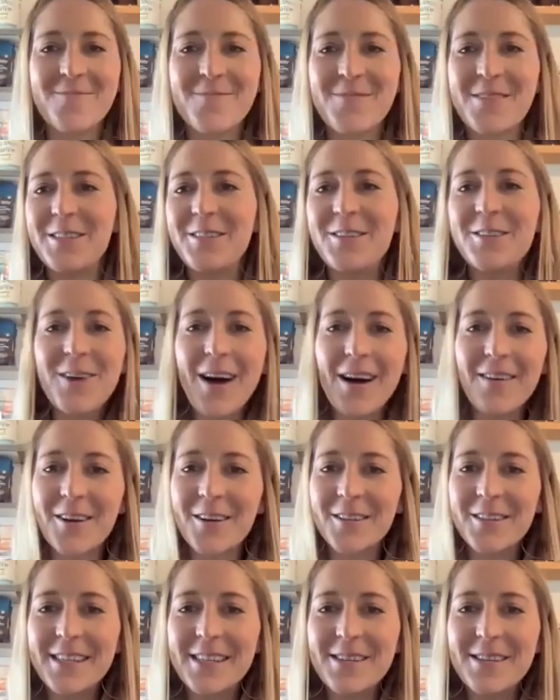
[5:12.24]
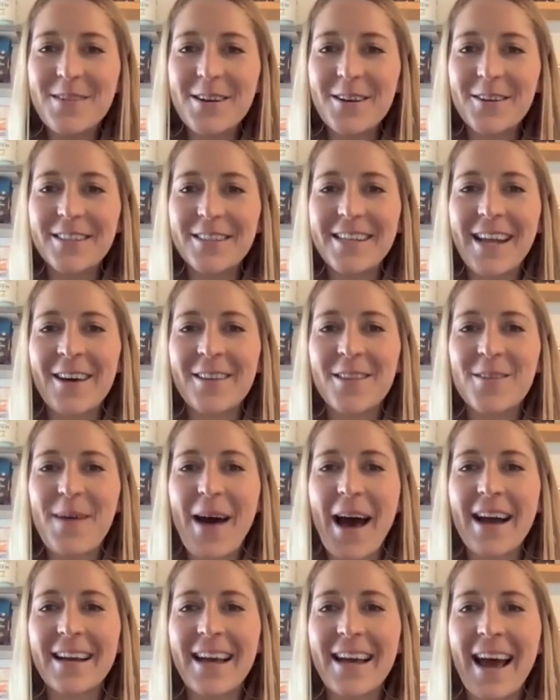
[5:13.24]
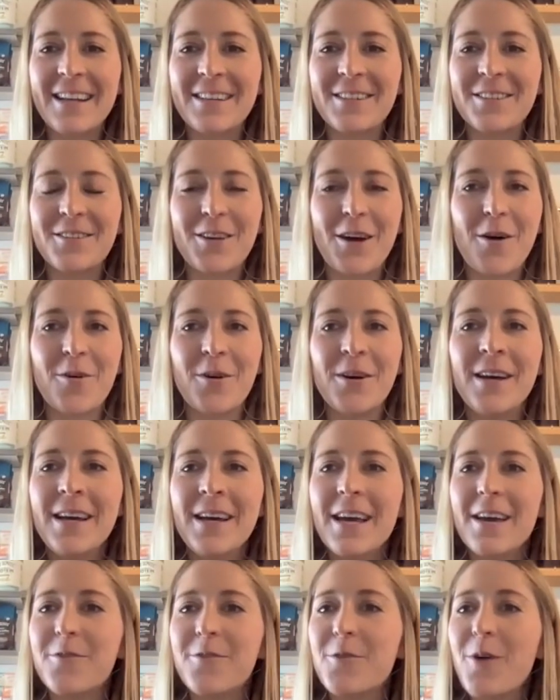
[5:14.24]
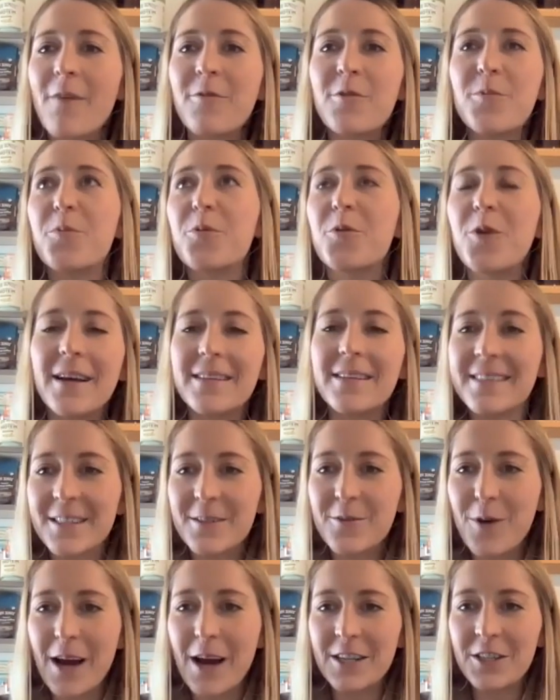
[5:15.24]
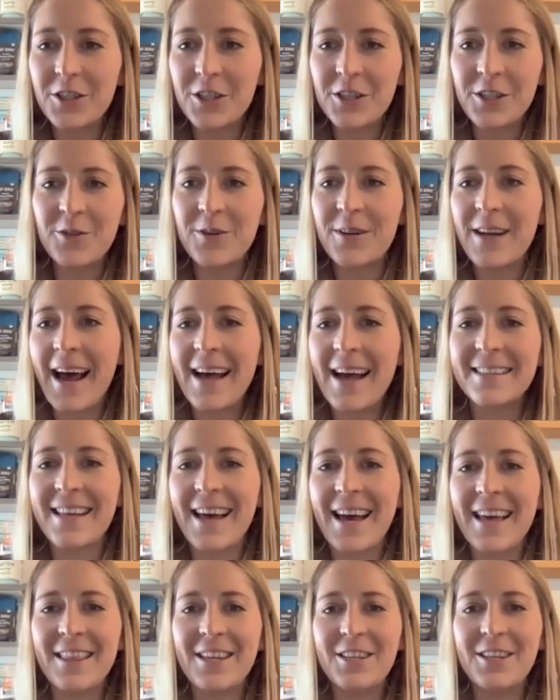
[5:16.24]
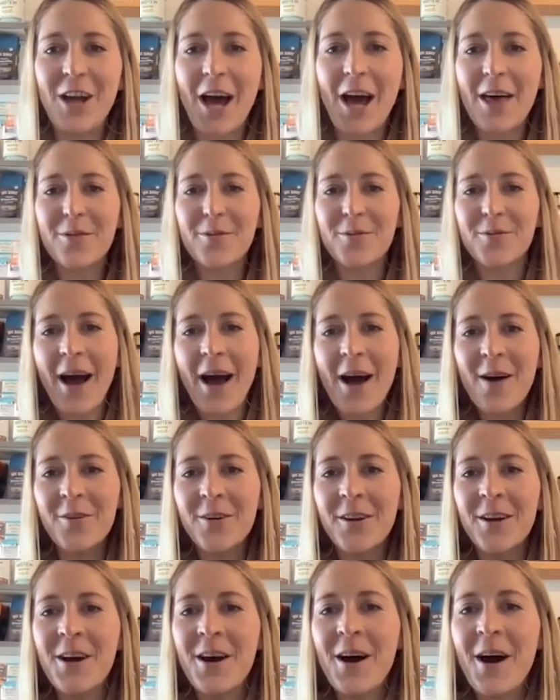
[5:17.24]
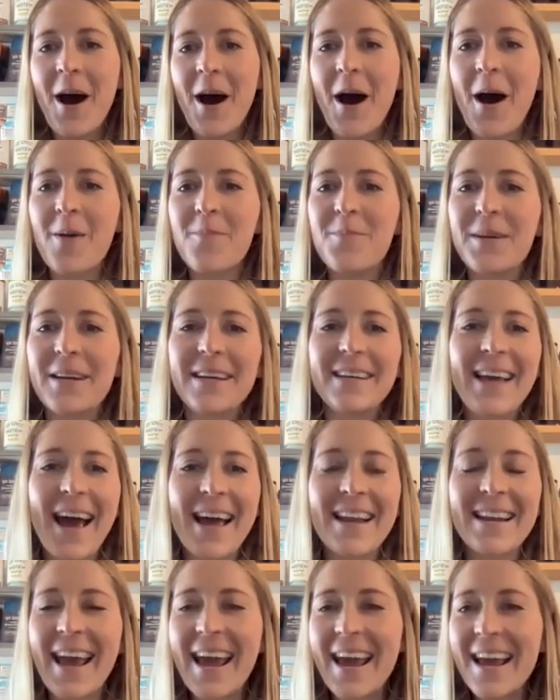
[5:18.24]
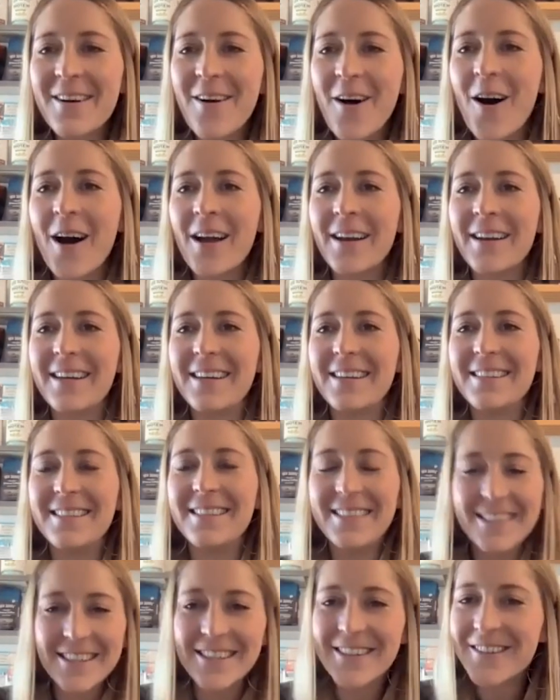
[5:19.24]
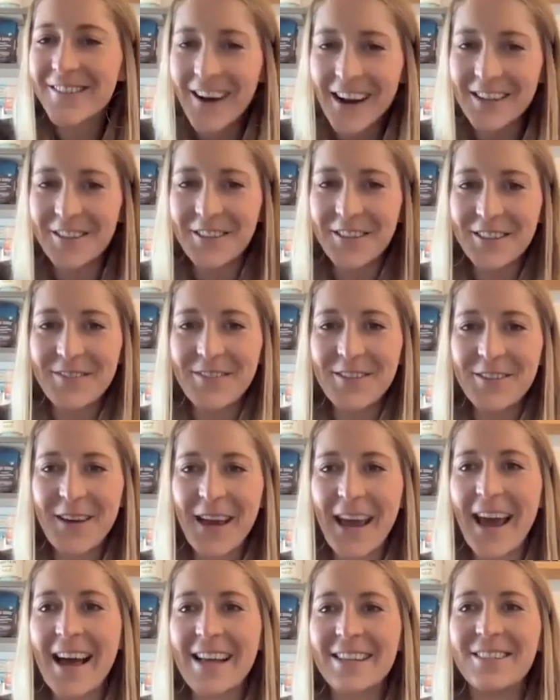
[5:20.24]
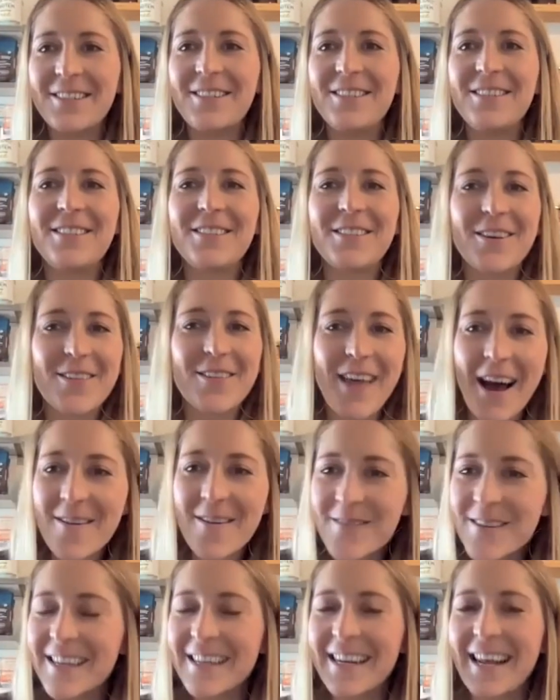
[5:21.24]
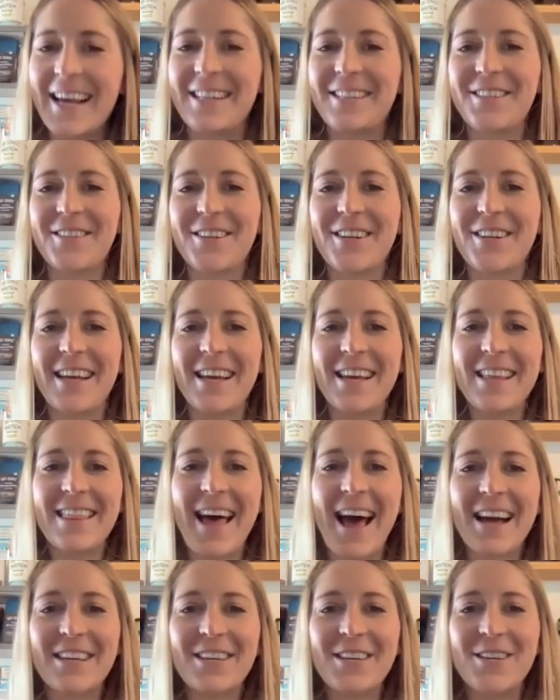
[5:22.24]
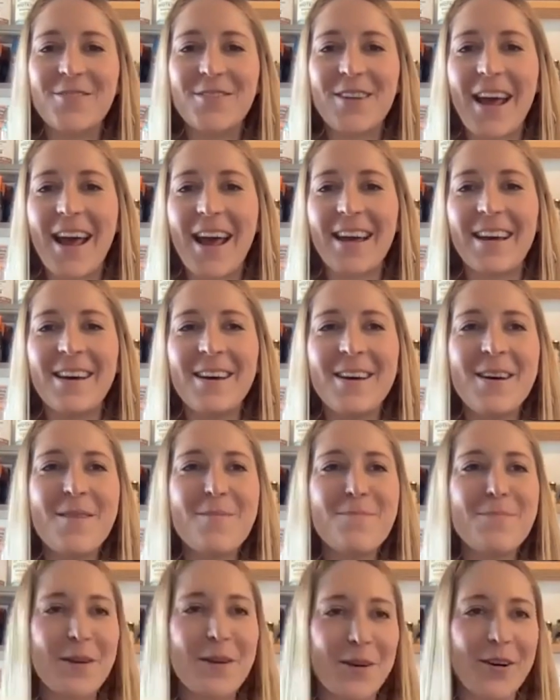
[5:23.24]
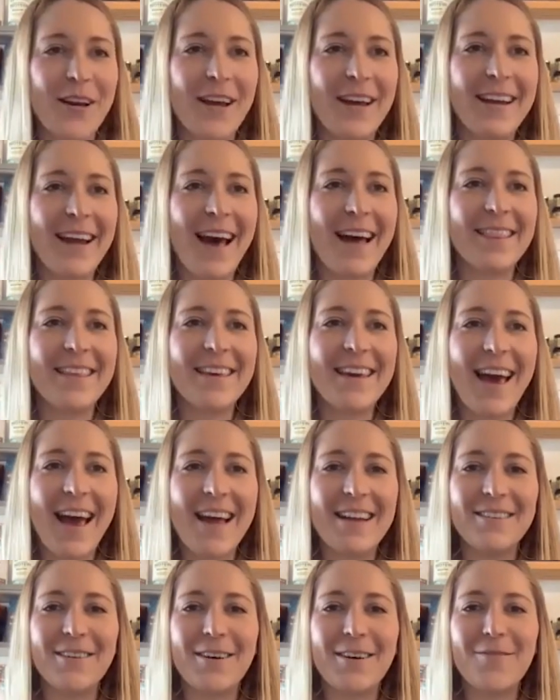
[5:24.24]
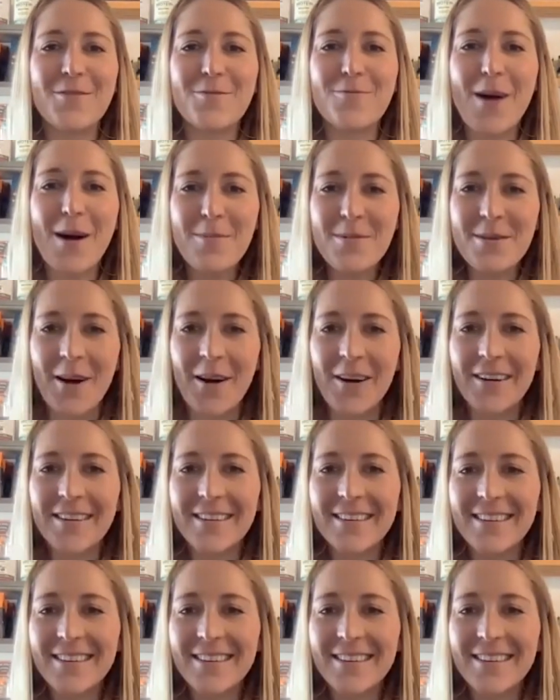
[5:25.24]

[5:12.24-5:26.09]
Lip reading: We do have our team here today on the back end. So if you have a pressing question, you can ask that in the chat throughout. But again, hang on to your question if you can, so that we can answer it in that Q&A period at the end of the webinar.